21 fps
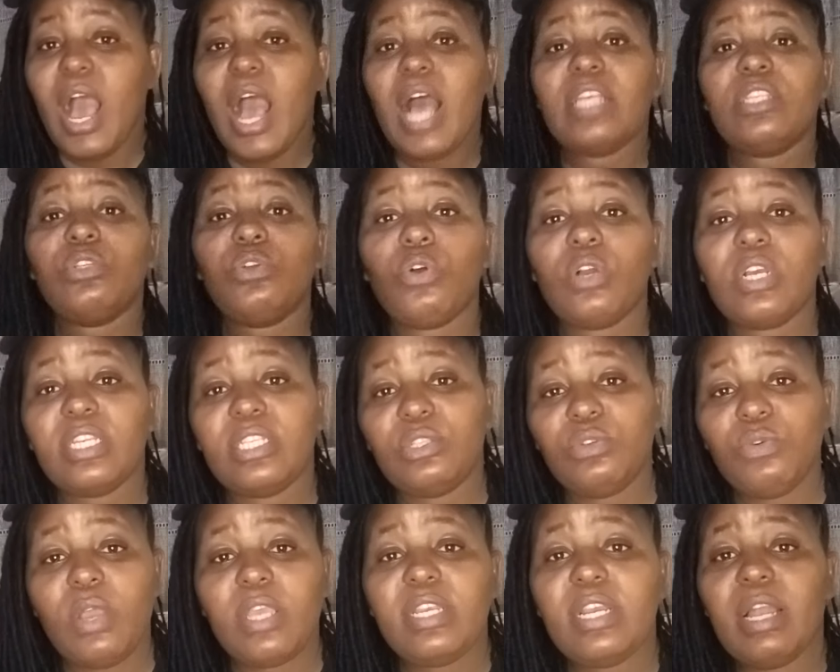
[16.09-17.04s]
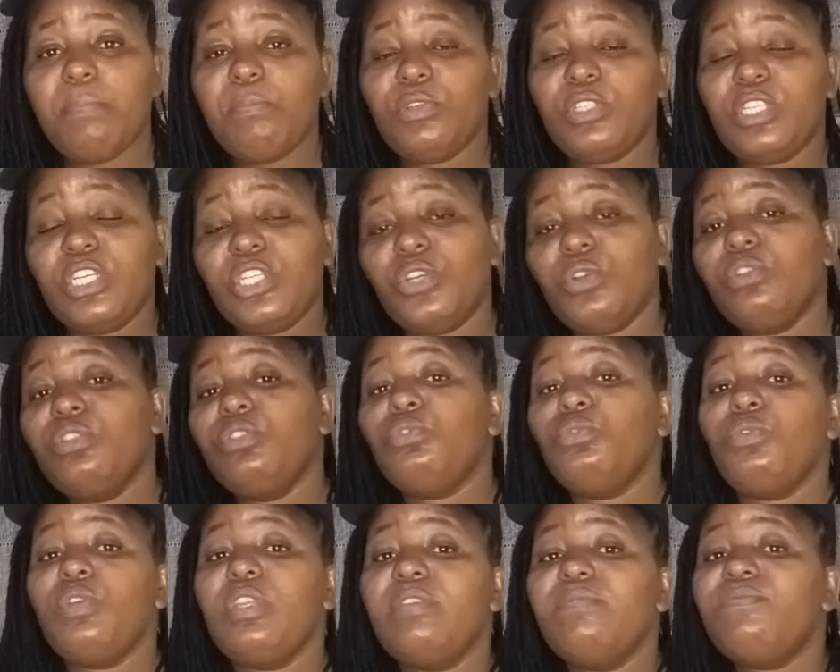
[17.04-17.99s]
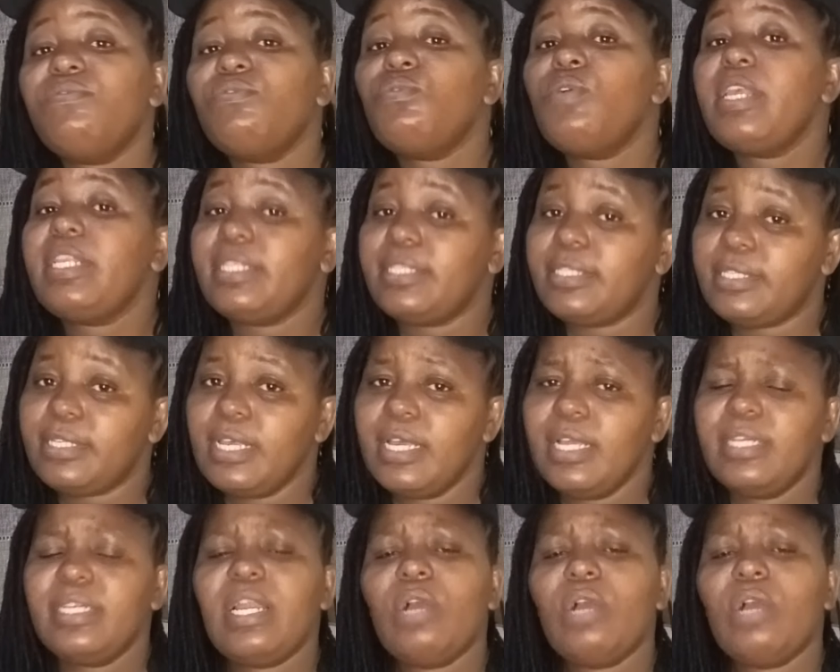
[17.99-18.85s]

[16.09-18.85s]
As long as you are in a position to influence.